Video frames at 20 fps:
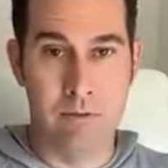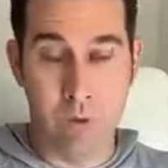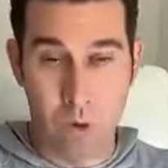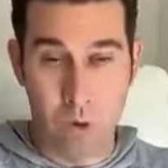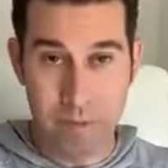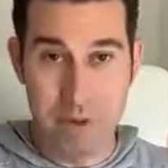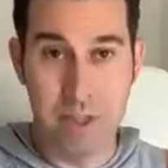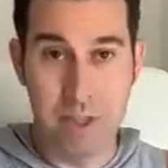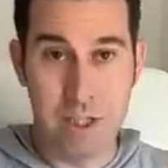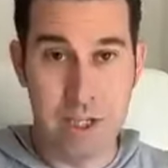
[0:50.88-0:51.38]

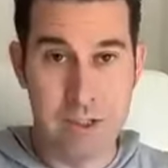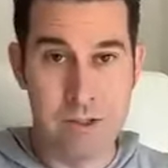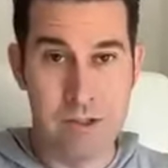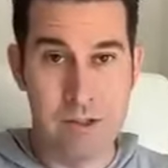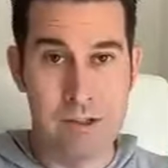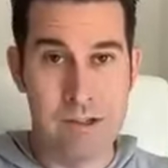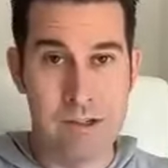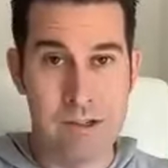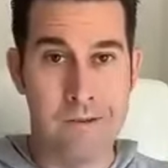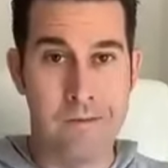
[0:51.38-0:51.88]

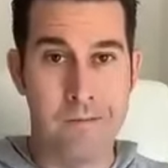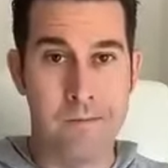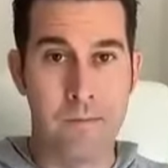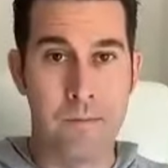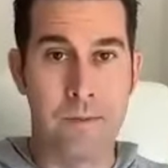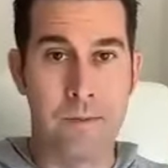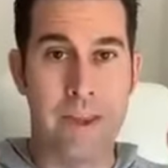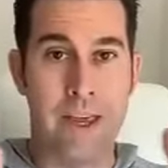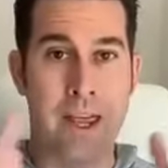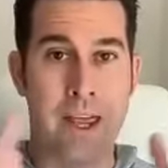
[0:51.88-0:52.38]
formulas
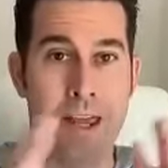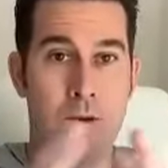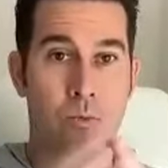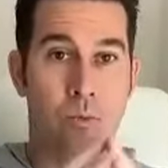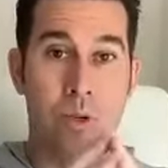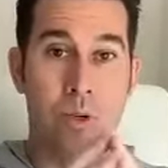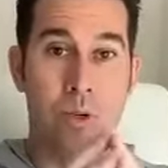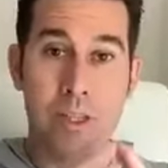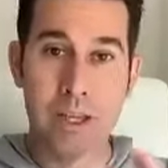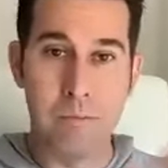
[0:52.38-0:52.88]

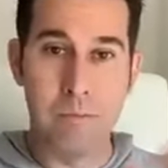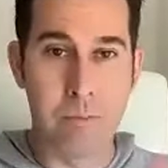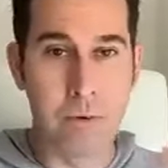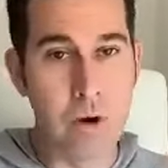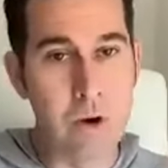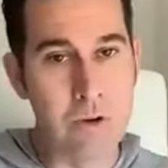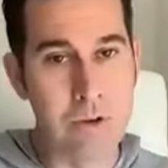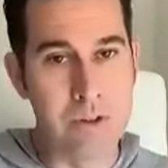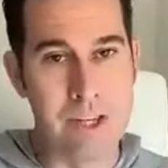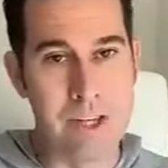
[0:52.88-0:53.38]
and really
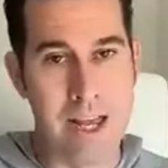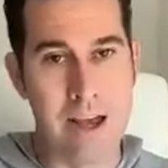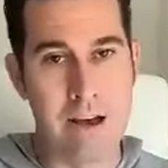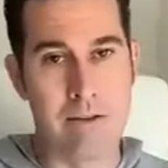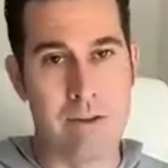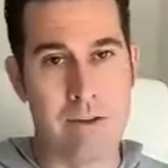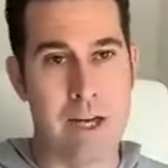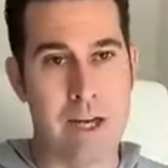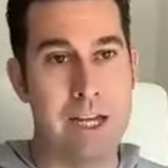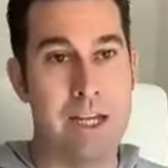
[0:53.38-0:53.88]
broke
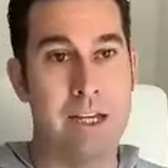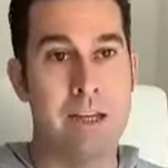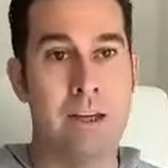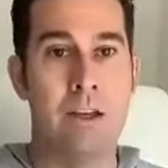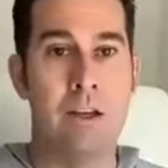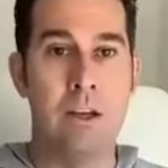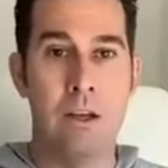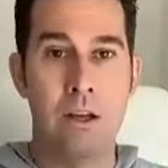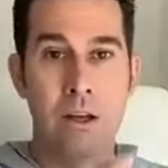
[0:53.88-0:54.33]
down like